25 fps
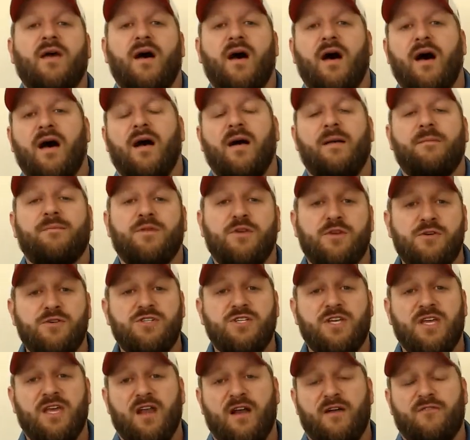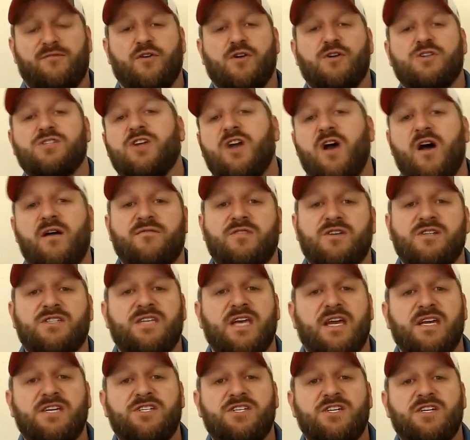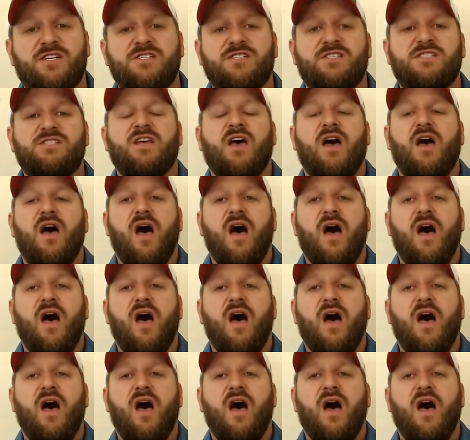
um, usually in our first conversations.